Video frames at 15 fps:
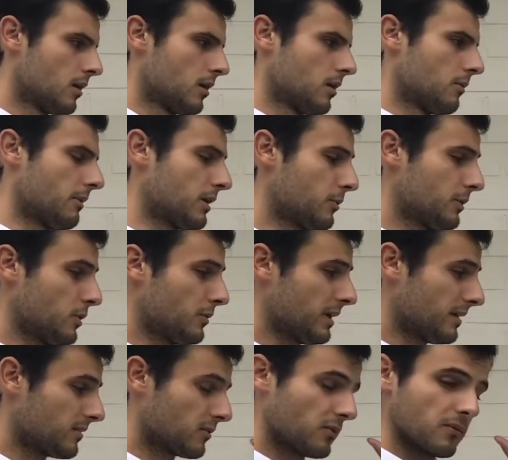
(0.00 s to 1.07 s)
why do we do
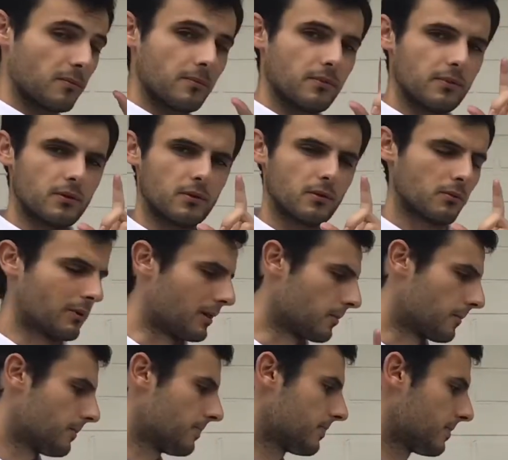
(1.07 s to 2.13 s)
that? Well,
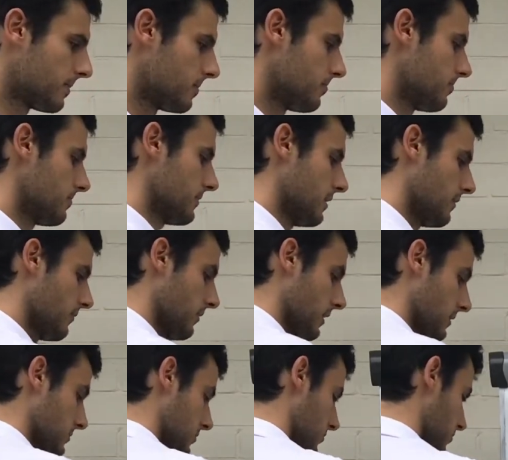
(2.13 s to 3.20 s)
if I
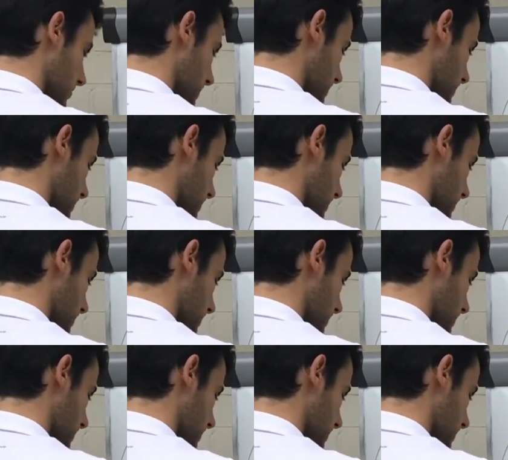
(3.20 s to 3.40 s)
ask you,